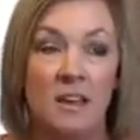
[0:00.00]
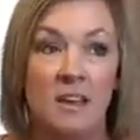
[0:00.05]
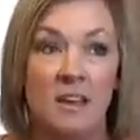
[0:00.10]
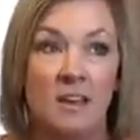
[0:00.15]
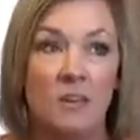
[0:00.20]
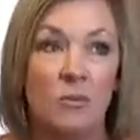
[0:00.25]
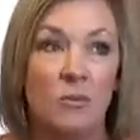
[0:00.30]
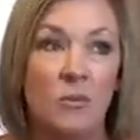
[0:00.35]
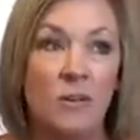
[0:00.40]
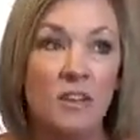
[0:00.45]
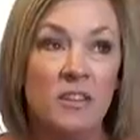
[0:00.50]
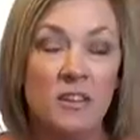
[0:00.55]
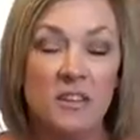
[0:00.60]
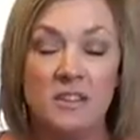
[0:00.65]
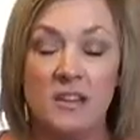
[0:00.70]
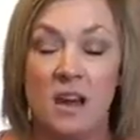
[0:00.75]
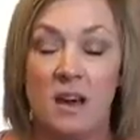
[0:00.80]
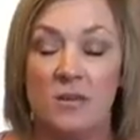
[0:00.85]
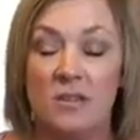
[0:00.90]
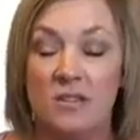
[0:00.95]
One of the things
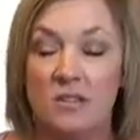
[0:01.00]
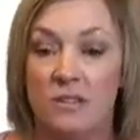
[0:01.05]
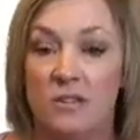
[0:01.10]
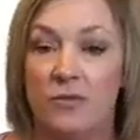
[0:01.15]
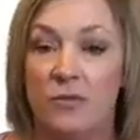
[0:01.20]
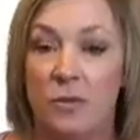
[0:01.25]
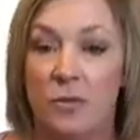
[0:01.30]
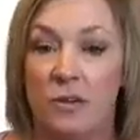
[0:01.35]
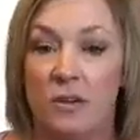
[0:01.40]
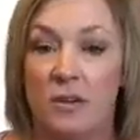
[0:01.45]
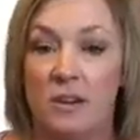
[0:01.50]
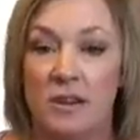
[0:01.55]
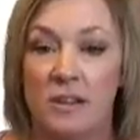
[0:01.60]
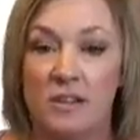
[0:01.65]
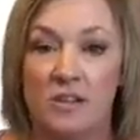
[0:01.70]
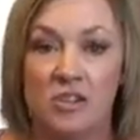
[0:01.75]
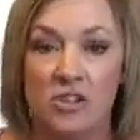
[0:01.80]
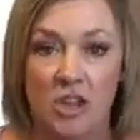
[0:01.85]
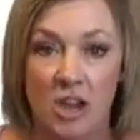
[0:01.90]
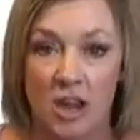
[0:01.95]
I always look for
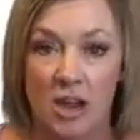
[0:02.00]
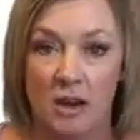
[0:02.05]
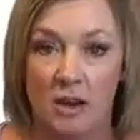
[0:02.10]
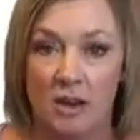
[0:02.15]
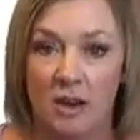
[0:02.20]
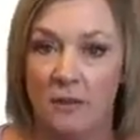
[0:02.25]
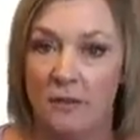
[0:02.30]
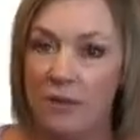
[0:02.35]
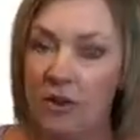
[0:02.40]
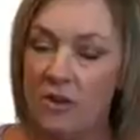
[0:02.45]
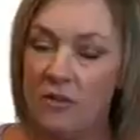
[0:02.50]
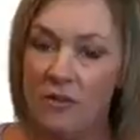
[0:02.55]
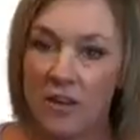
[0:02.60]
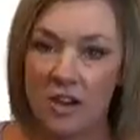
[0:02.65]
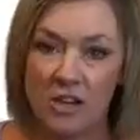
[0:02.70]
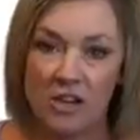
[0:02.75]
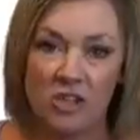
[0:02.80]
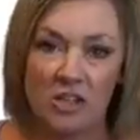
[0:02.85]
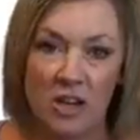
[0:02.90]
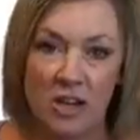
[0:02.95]
is shade. If you can
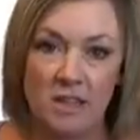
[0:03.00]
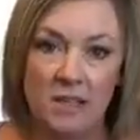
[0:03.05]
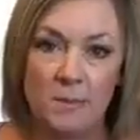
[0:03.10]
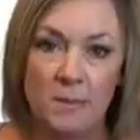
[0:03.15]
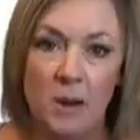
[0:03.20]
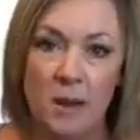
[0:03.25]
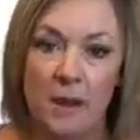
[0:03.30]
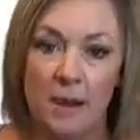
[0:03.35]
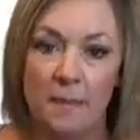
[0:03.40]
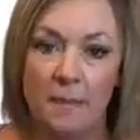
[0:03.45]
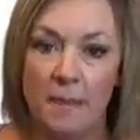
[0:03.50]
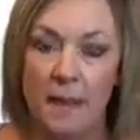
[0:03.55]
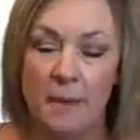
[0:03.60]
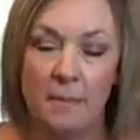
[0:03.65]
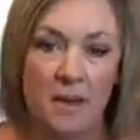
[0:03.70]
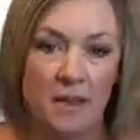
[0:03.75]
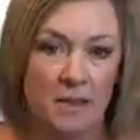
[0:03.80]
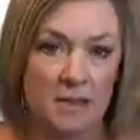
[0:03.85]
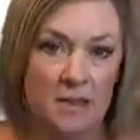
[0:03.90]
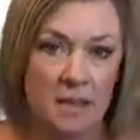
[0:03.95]
find a shade spot, that
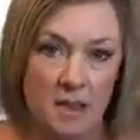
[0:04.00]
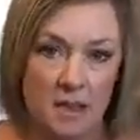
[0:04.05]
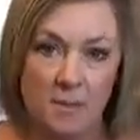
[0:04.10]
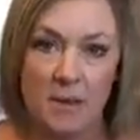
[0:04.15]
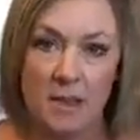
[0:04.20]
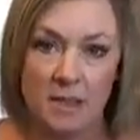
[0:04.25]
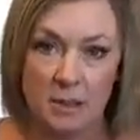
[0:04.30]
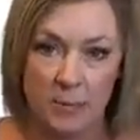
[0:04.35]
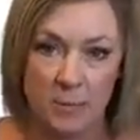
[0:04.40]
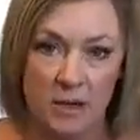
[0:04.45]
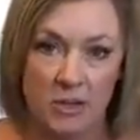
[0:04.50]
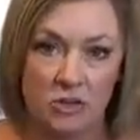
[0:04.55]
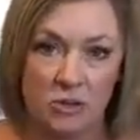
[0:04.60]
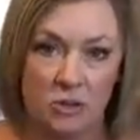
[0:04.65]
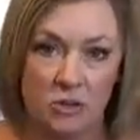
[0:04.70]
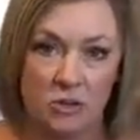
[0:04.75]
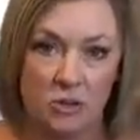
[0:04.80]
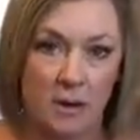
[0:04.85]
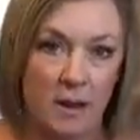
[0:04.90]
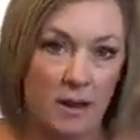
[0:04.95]
makes the best
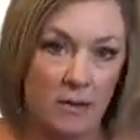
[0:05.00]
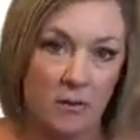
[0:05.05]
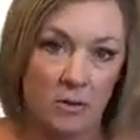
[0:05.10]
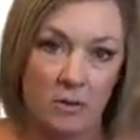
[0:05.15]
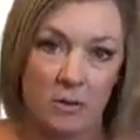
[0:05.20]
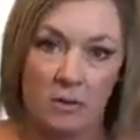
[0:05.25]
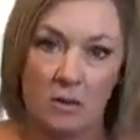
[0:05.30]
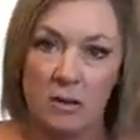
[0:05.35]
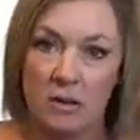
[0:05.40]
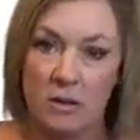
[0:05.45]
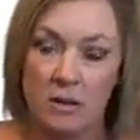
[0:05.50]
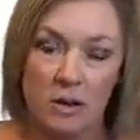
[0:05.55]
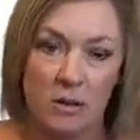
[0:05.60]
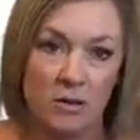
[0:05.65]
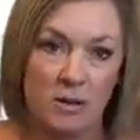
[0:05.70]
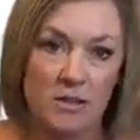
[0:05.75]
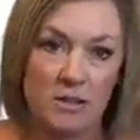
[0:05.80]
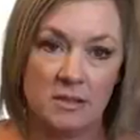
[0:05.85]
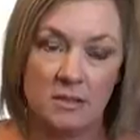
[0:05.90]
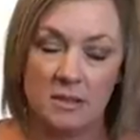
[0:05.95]
picture ever. You know,
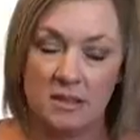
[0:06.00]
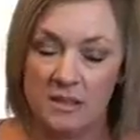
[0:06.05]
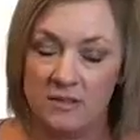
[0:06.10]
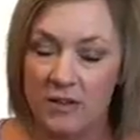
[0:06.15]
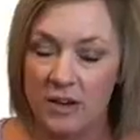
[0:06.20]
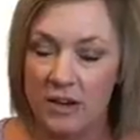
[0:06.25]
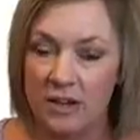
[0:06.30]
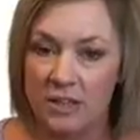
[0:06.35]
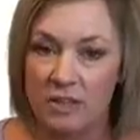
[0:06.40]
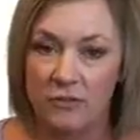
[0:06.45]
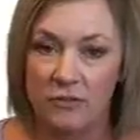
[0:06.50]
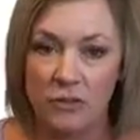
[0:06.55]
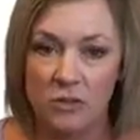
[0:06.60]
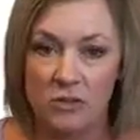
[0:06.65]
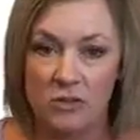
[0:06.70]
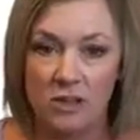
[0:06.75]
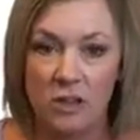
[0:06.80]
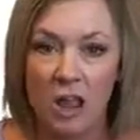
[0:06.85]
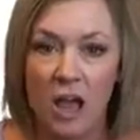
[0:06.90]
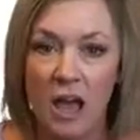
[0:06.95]
it's very
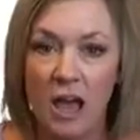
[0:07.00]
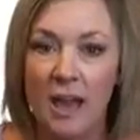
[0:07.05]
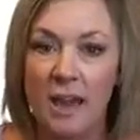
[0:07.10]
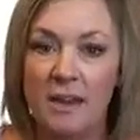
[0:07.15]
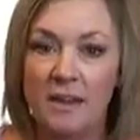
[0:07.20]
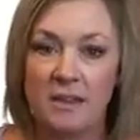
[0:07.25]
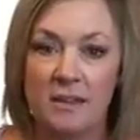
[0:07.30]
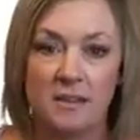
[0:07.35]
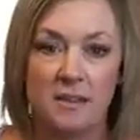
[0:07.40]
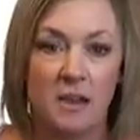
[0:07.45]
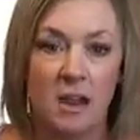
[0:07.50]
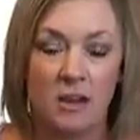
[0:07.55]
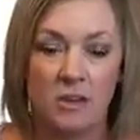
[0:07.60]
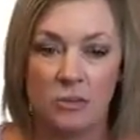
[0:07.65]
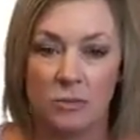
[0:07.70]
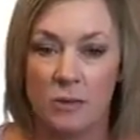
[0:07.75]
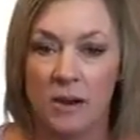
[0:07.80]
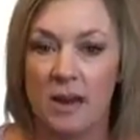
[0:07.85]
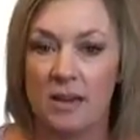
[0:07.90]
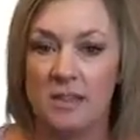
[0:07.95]
diffused light. It's not
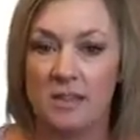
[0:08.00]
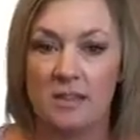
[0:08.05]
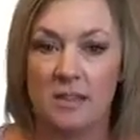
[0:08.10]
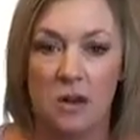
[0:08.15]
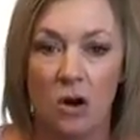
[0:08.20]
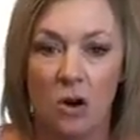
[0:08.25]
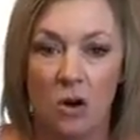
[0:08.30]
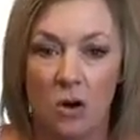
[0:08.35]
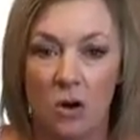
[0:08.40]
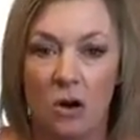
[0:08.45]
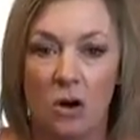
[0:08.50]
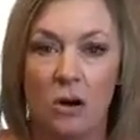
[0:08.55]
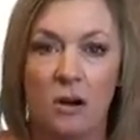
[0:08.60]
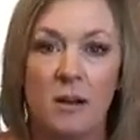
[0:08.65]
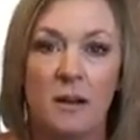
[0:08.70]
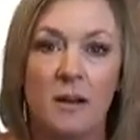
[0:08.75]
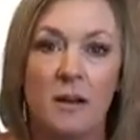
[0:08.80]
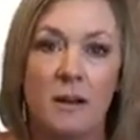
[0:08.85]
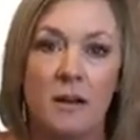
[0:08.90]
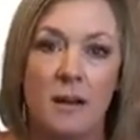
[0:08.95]
direct. It's not
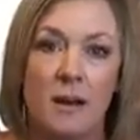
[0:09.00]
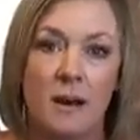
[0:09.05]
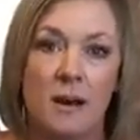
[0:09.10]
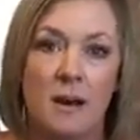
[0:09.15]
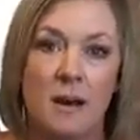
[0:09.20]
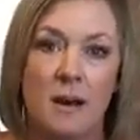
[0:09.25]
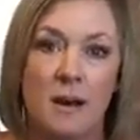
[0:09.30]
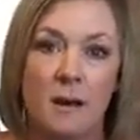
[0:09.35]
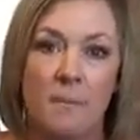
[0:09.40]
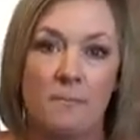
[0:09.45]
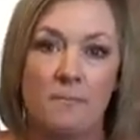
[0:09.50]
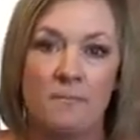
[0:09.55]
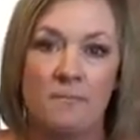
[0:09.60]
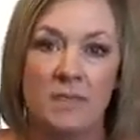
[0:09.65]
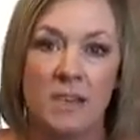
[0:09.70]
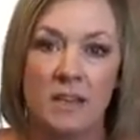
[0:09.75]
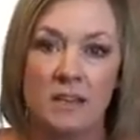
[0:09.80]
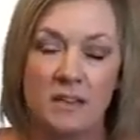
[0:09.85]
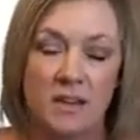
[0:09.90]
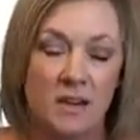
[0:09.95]
hard.
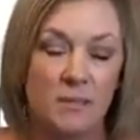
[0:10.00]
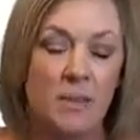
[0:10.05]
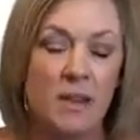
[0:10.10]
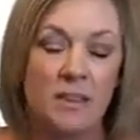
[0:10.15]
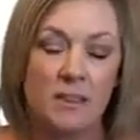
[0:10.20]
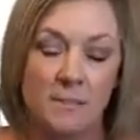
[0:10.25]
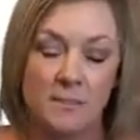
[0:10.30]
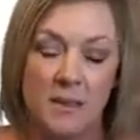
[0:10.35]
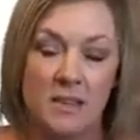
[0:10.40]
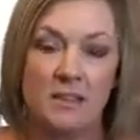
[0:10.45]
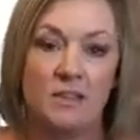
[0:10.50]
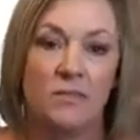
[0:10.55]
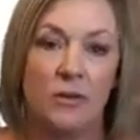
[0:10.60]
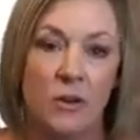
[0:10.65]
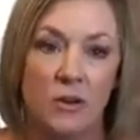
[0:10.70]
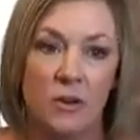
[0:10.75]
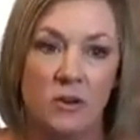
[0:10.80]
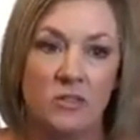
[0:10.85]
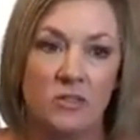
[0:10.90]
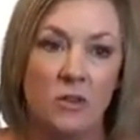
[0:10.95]
That's going to make the best
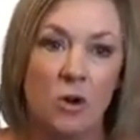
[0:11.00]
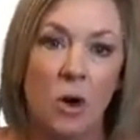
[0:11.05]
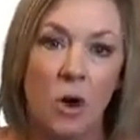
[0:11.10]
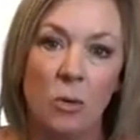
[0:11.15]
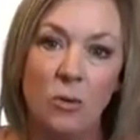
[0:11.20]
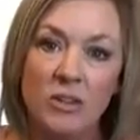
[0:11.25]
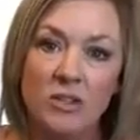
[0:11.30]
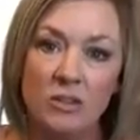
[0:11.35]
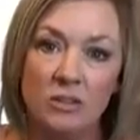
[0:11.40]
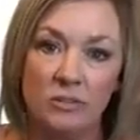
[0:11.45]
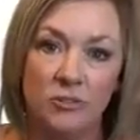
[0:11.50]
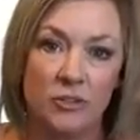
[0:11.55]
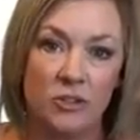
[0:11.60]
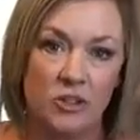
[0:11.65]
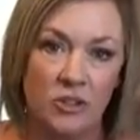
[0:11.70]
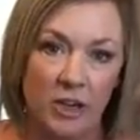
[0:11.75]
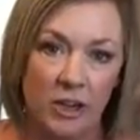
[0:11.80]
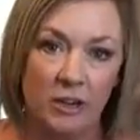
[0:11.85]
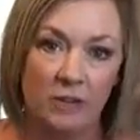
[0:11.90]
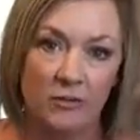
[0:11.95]
photo. So always look for
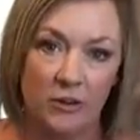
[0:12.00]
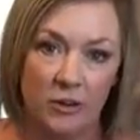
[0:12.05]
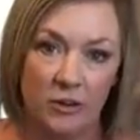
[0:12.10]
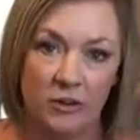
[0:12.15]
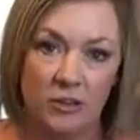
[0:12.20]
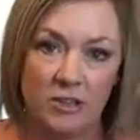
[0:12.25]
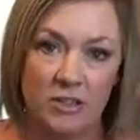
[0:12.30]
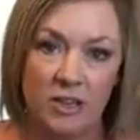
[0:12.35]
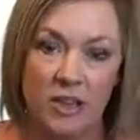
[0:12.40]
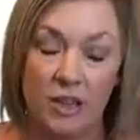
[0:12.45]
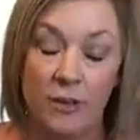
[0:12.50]
shade first.